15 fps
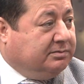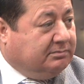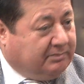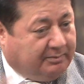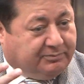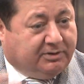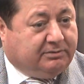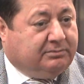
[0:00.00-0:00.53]
I
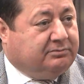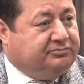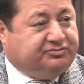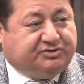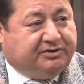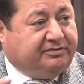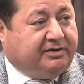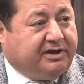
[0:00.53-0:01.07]
mean,
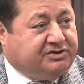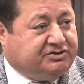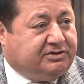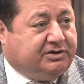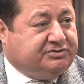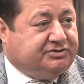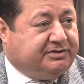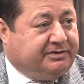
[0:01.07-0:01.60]
generation
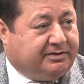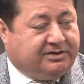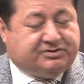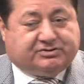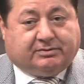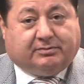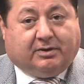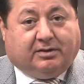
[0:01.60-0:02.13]
and
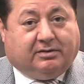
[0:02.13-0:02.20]
generation.